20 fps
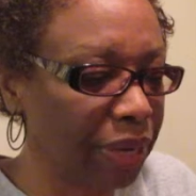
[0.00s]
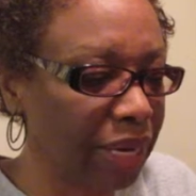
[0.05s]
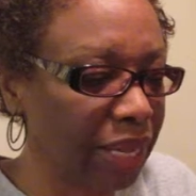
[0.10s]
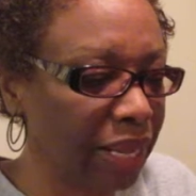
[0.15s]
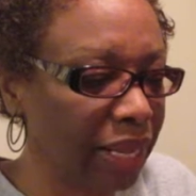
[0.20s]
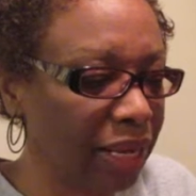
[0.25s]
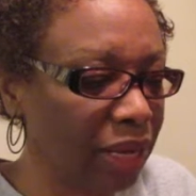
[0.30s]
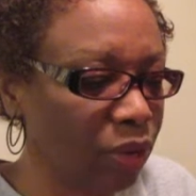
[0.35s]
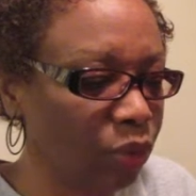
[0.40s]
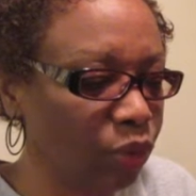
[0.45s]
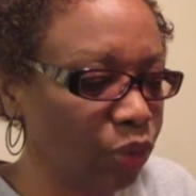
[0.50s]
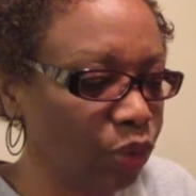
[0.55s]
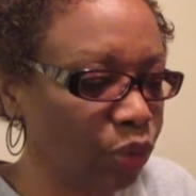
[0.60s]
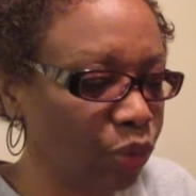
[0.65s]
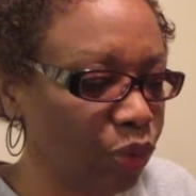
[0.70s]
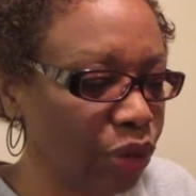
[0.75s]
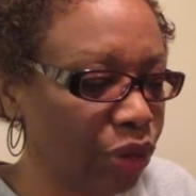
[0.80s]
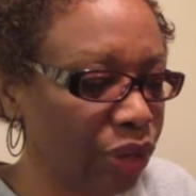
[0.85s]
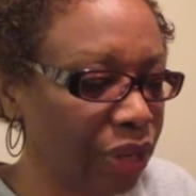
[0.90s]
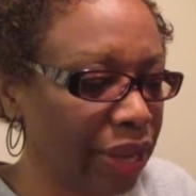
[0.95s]
believed it was
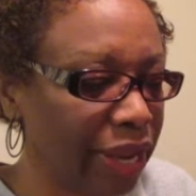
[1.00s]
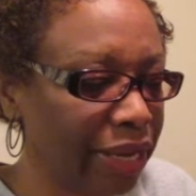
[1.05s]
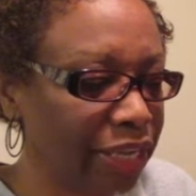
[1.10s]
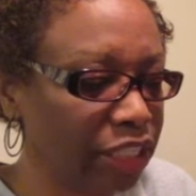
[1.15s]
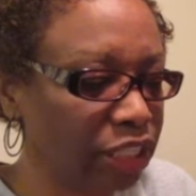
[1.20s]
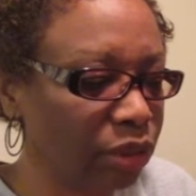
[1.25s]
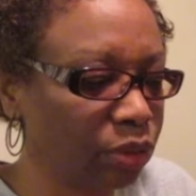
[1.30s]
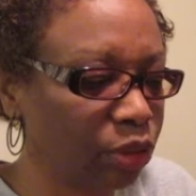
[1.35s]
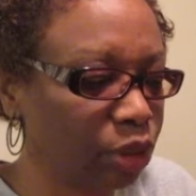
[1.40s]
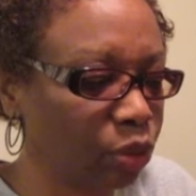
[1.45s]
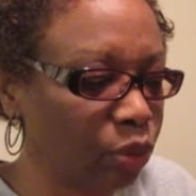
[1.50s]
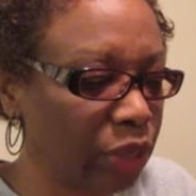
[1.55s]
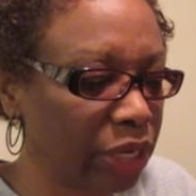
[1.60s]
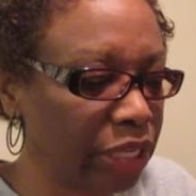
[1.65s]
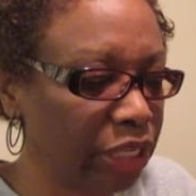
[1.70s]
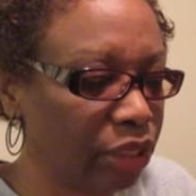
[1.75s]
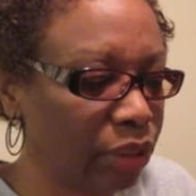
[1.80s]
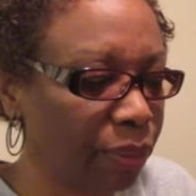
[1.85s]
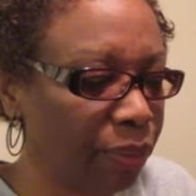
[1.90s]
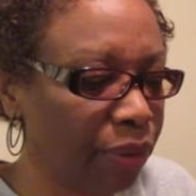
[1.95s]
real and she was
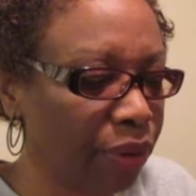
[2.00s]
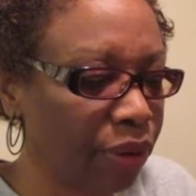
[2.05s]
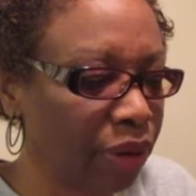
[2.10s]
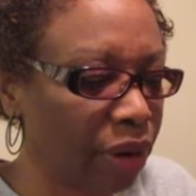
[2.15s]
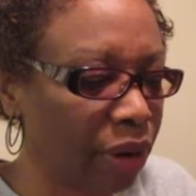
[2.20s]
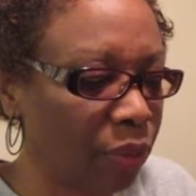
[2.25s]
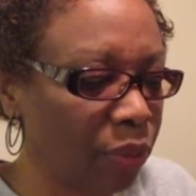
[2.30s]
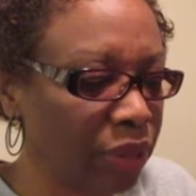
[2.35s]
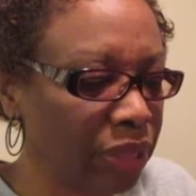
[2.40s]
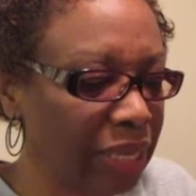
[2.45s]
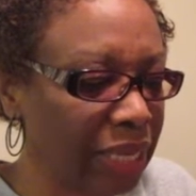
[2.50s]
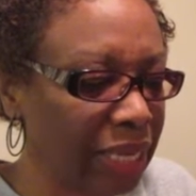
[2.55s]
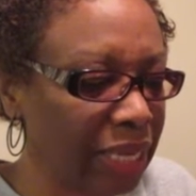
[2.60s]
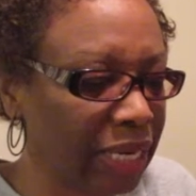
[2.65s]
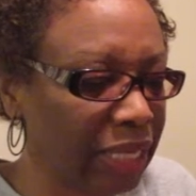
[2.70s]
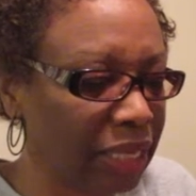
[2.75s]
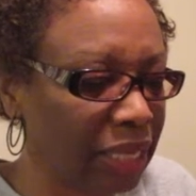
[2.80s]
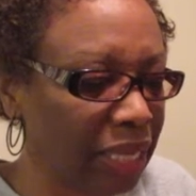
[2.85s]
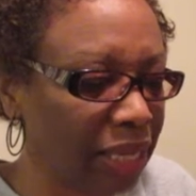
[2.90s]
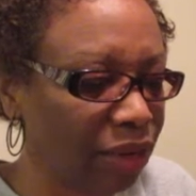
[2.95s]
willing to put up with
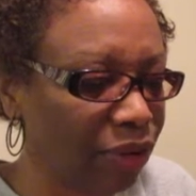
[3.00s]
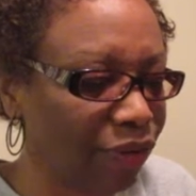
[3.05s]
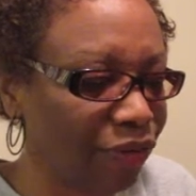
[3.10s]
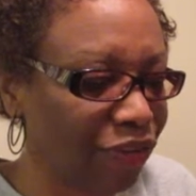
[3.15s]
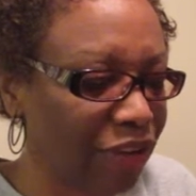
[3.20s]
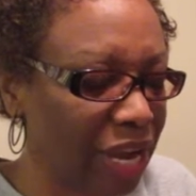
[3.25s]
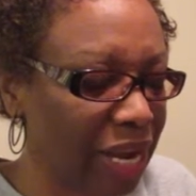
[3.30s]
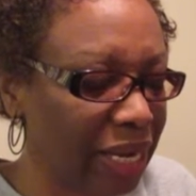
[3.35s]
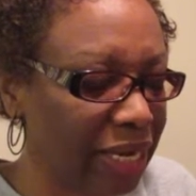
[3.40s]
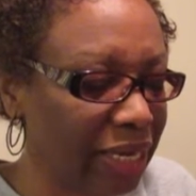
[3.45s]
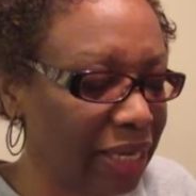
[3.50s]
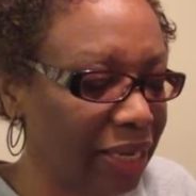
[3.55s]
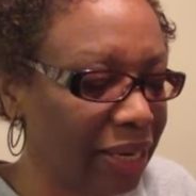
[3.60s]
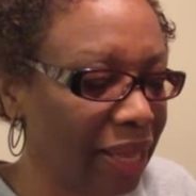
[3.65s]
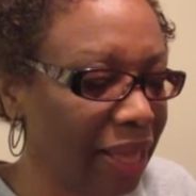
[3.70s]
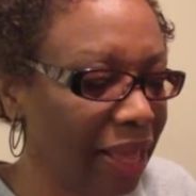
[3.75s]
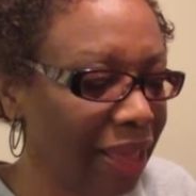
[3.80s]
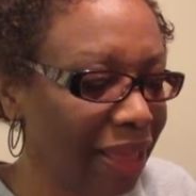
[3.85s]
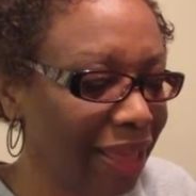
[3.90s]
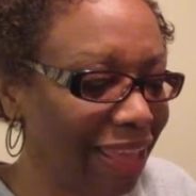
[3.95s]
anything to find it,
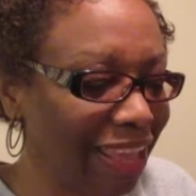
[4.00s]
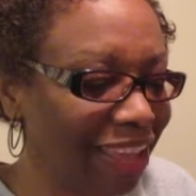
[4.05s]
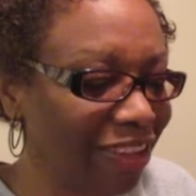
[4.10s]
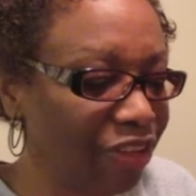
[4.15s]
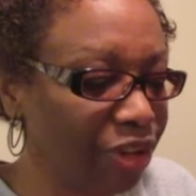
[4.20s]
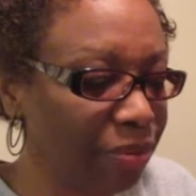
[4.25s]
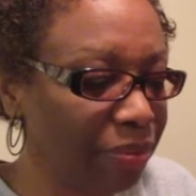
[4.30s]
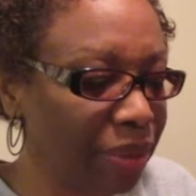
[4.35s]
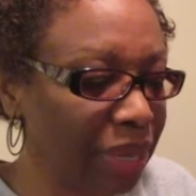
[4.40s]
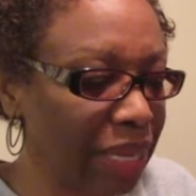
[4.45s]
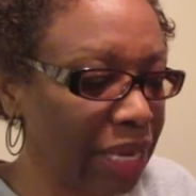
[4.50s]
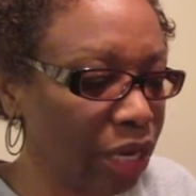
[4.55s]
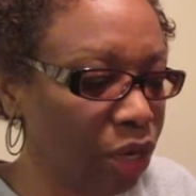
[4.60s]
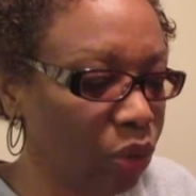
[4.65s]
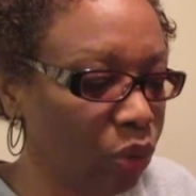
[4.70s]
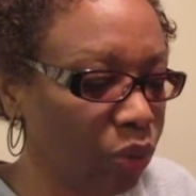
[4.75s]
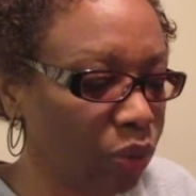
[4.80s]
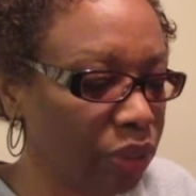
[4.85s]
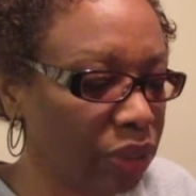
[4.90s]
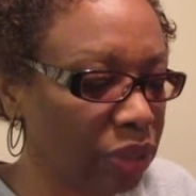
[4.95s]
even Ben
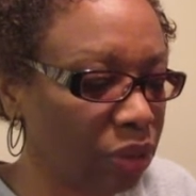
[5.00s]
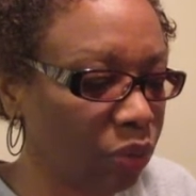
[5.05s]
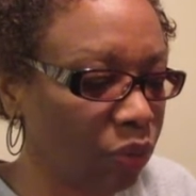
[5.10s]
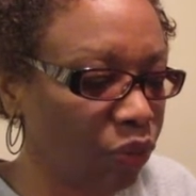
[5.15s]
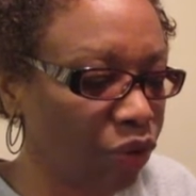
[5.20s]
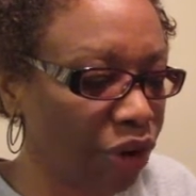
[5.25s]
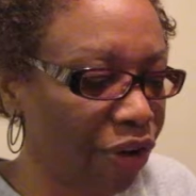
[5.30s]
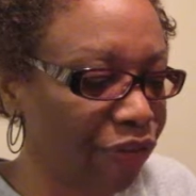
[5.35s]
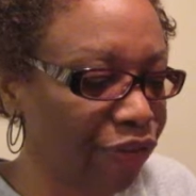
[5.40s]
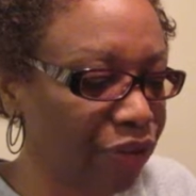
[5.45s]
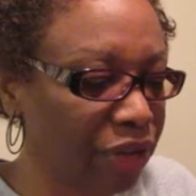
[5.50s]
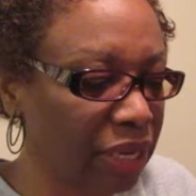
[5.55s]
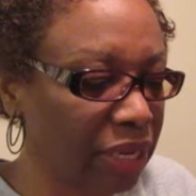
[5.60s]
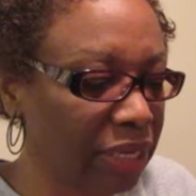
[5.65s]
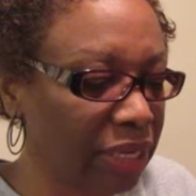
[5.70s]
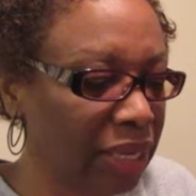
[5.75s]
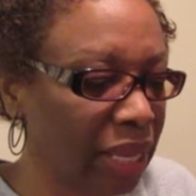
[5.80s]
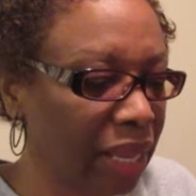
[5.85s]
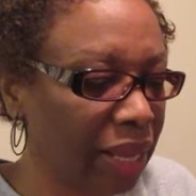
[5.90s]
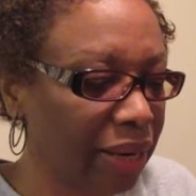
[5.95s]
Lewis,
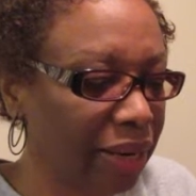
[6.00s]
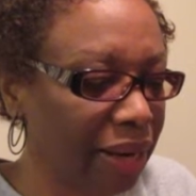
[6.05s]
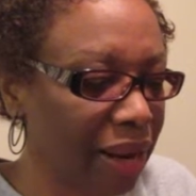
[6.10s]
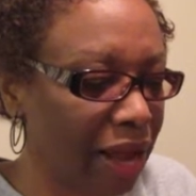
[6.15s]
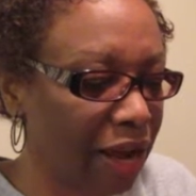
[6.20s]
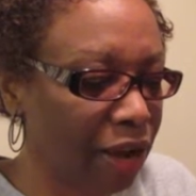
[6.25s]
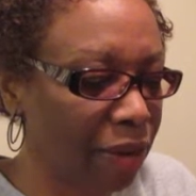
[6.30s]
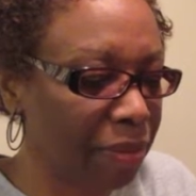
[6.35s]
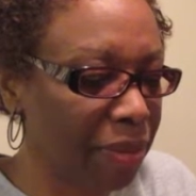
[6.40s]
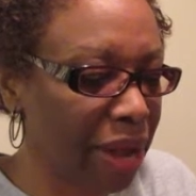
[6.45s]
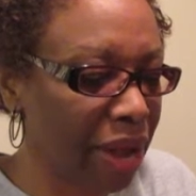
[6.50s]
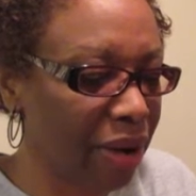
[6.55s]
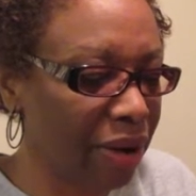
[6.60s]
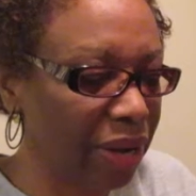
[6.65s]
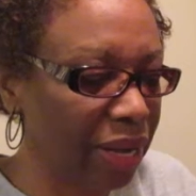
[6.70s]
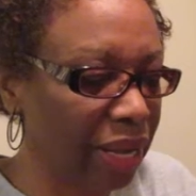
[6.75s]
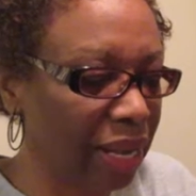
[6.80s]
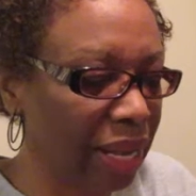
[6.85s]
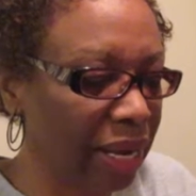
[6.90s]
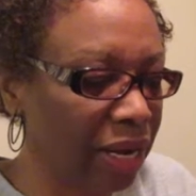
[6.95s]
ruffian,
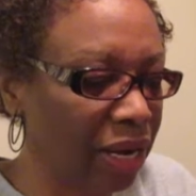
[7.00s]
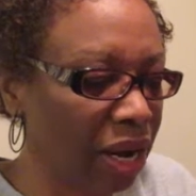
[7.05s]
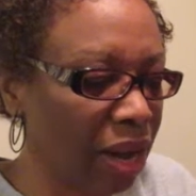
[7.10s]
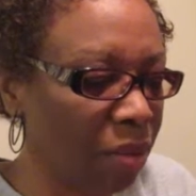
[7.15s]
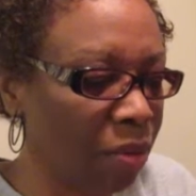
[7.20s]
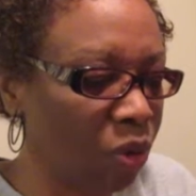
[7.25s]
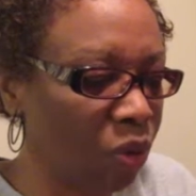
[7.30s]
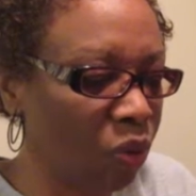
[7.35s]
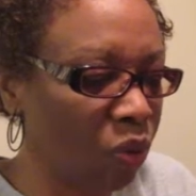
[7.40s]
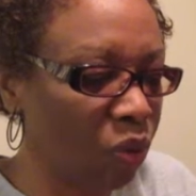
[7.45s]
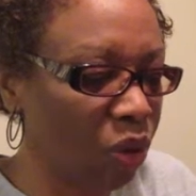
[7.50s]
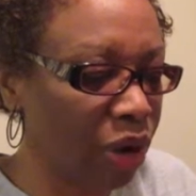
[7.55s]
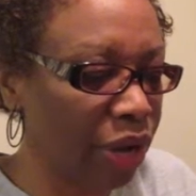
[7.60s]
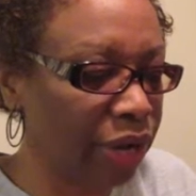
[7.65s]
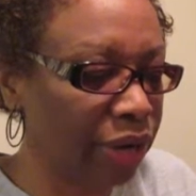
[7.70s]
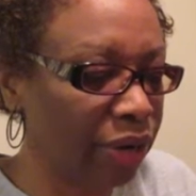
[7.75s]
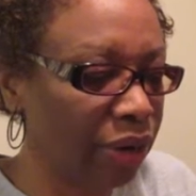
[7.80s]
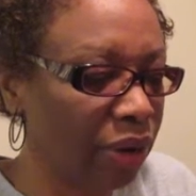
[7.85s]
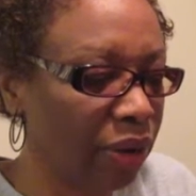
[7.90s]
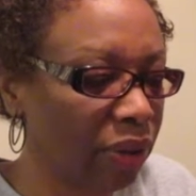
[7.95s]
knockabout, and number
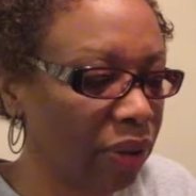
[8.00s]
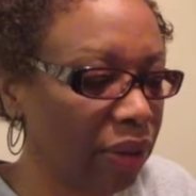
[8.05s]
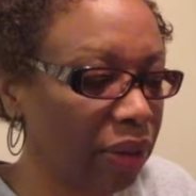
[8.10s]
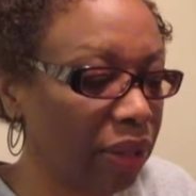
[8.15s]
one